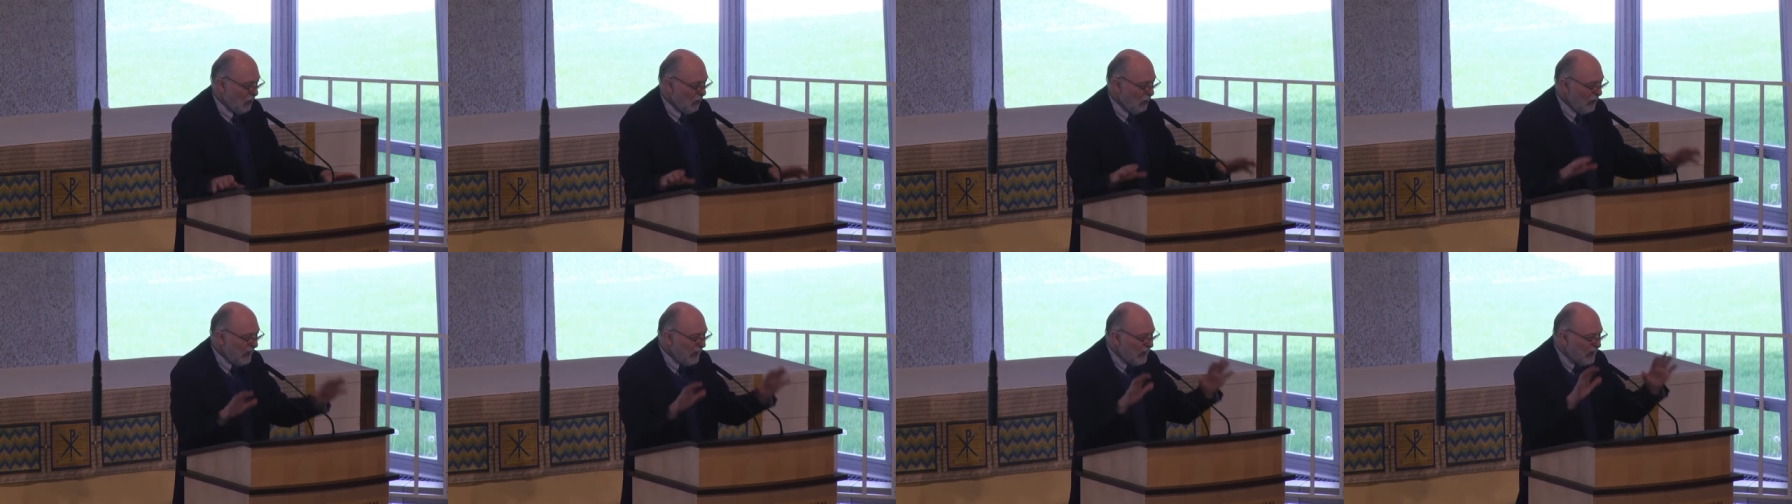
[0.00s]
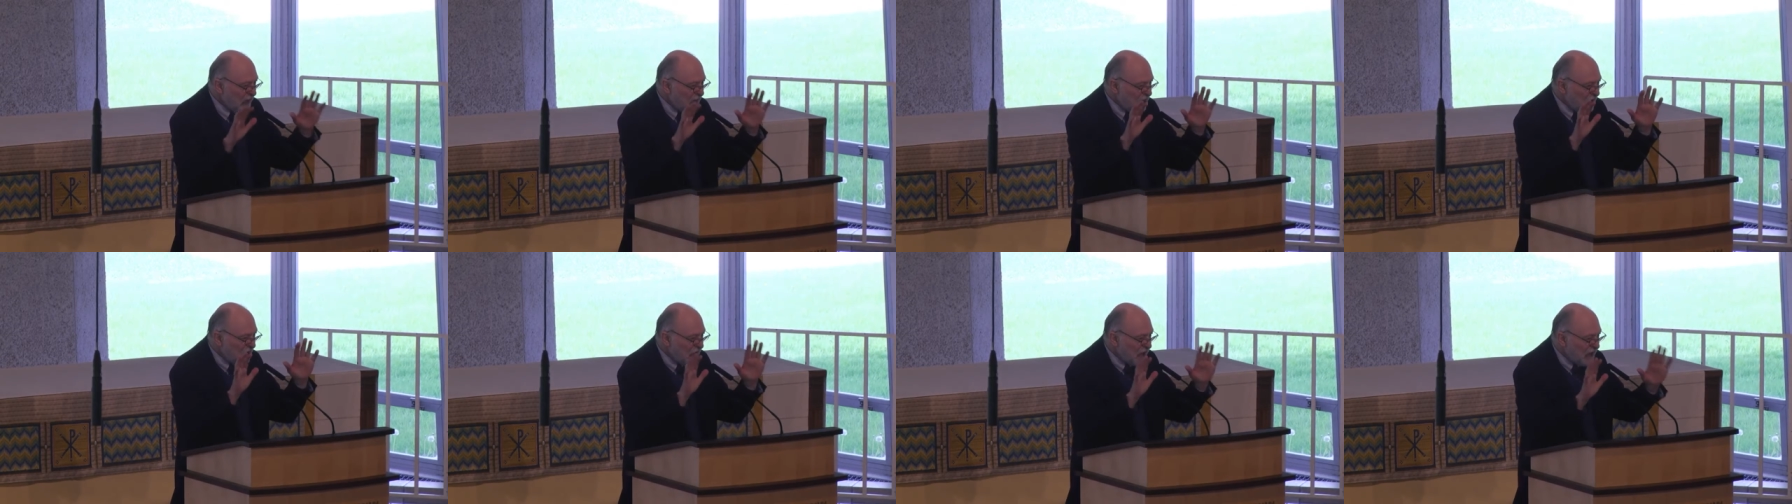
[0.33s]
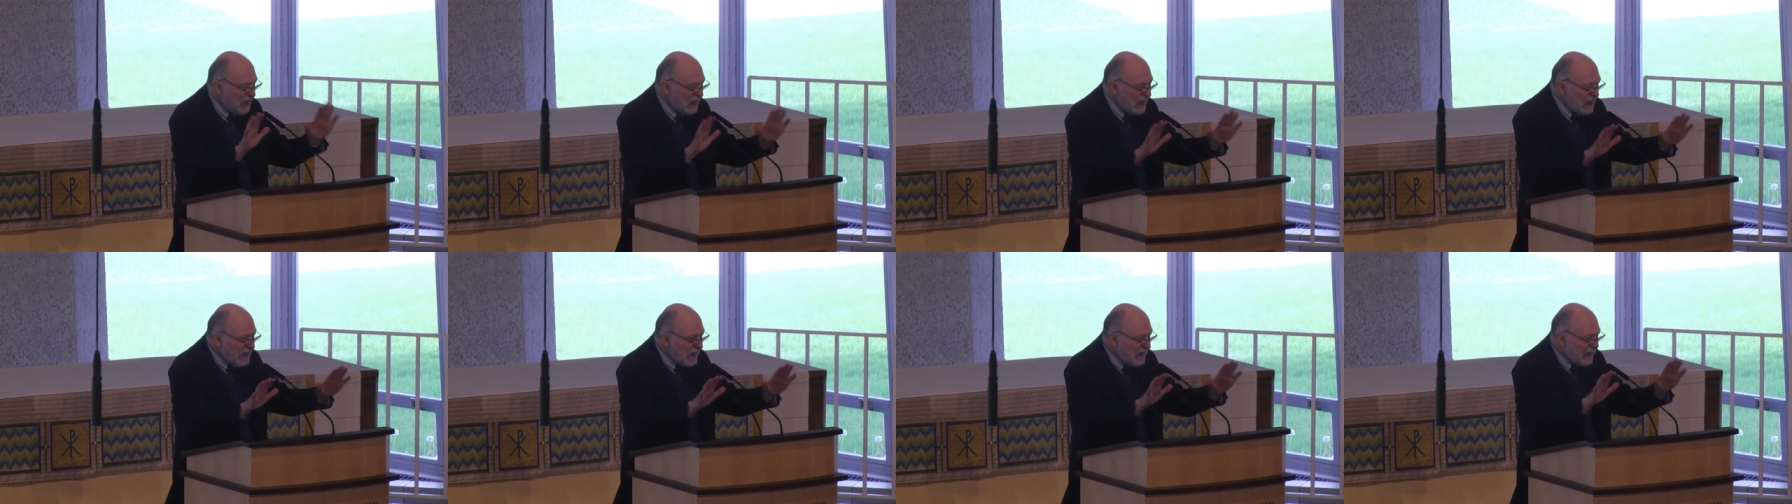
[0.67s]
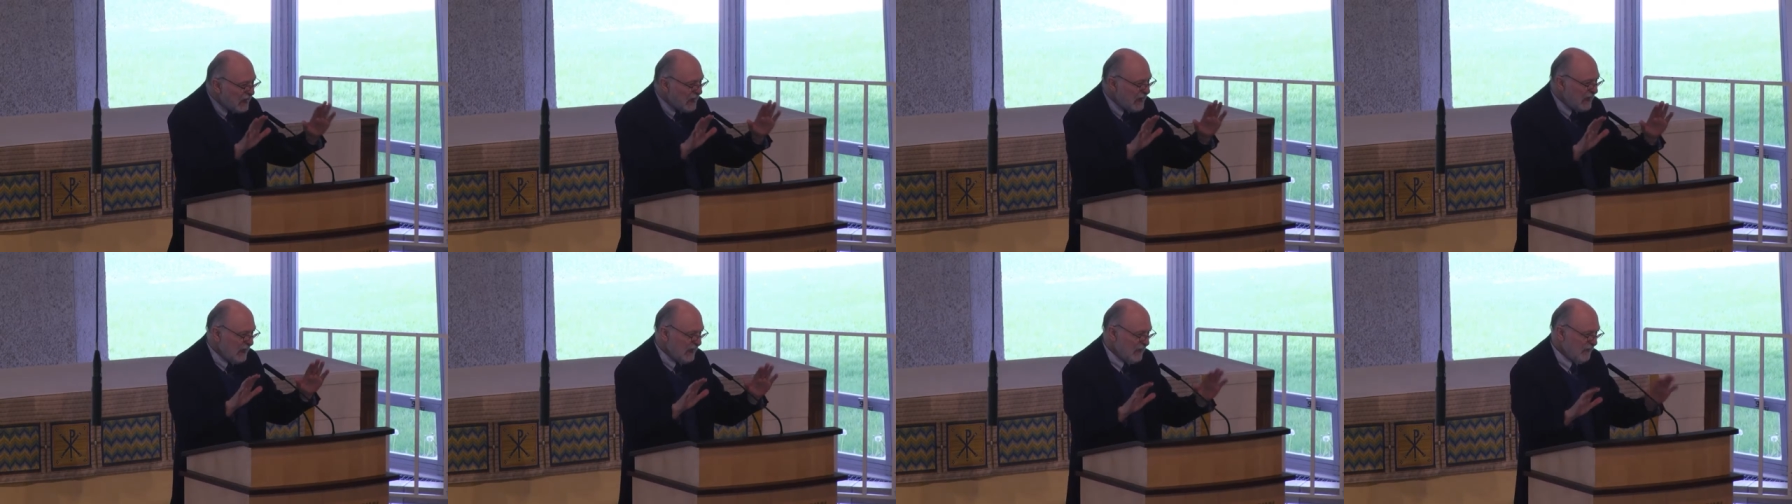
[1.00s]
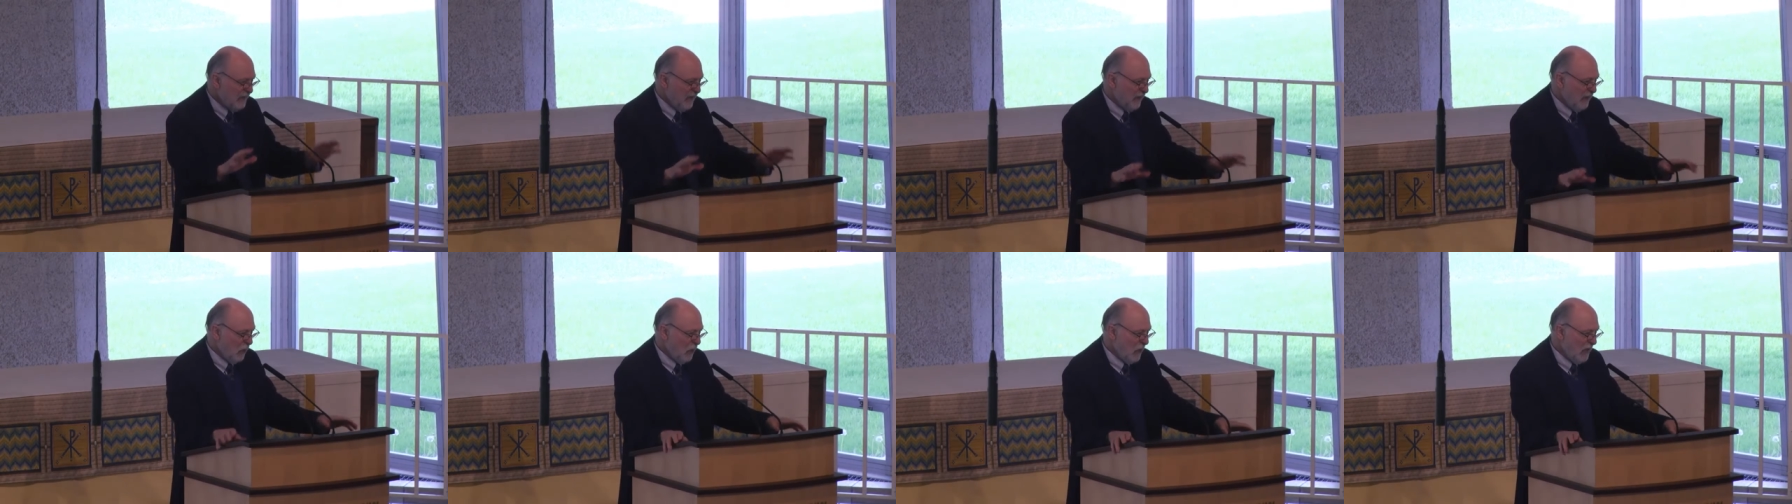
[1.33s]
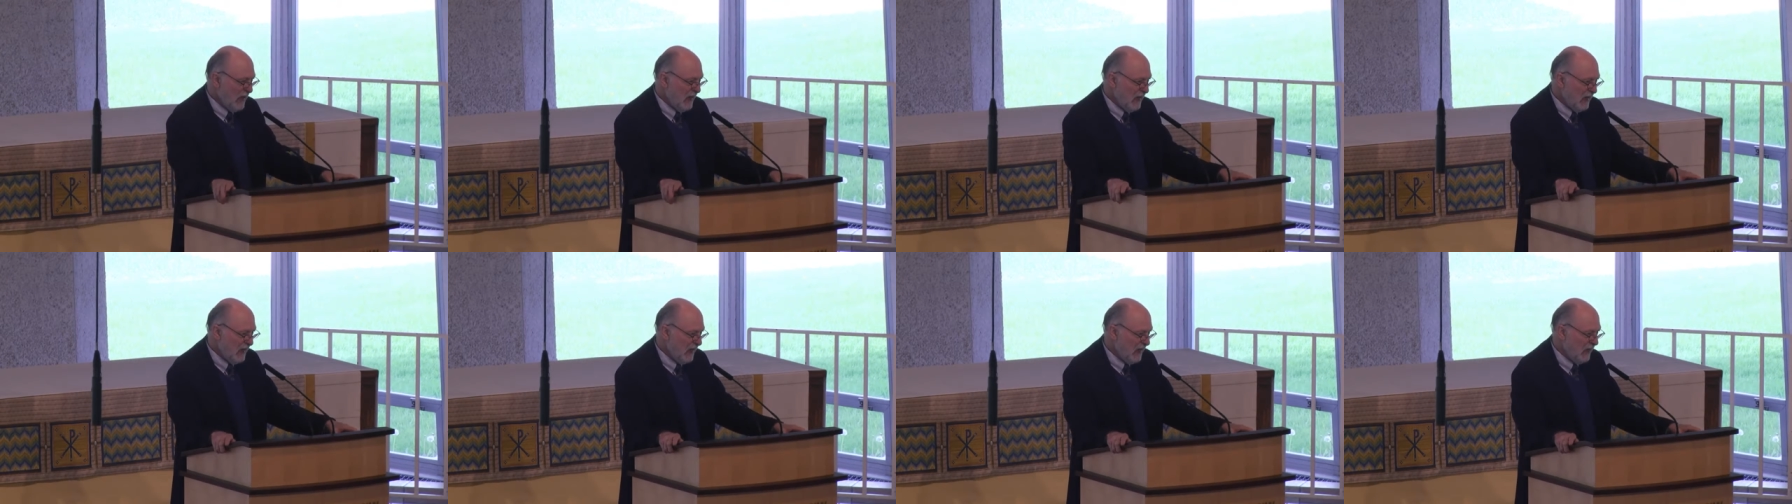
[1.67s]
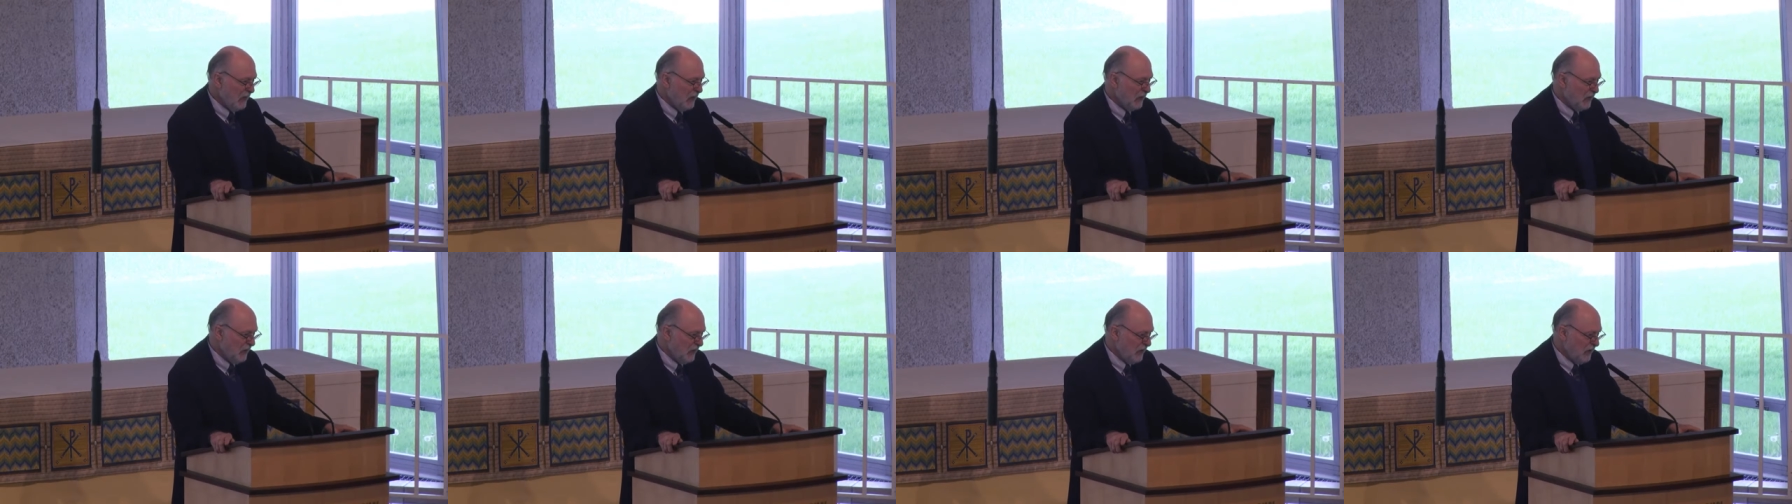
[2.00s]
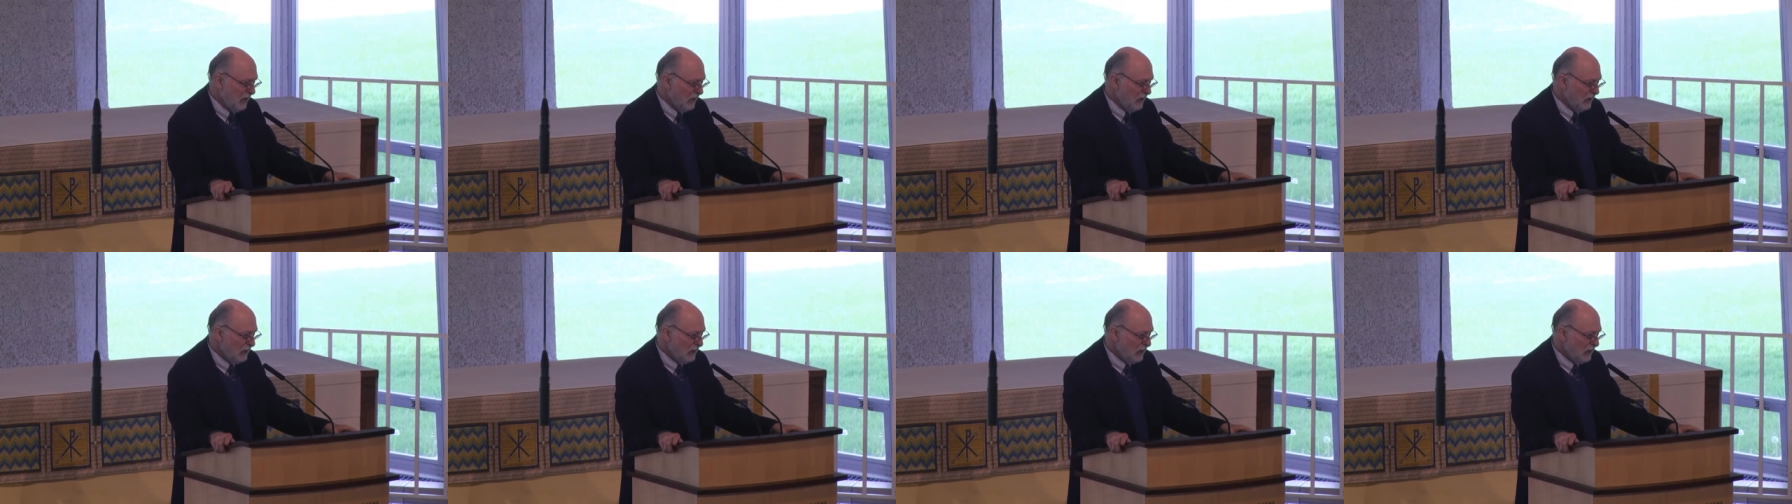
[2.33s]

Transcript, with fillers: We can see a thing for what it is